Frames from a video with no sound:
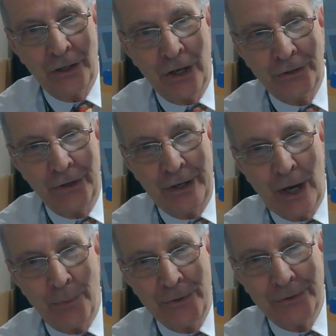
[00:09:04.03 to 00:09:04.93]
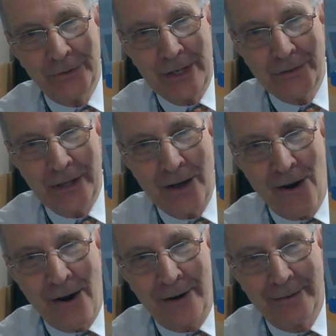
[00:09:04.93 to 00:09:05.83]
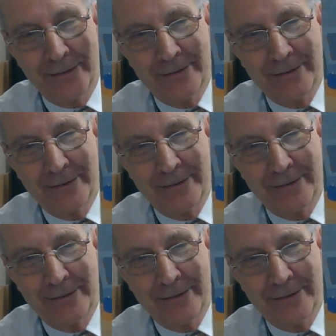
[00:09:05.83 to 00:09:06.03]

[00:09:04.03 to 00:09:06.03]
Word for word: and Gus good helpers? Yes, they are.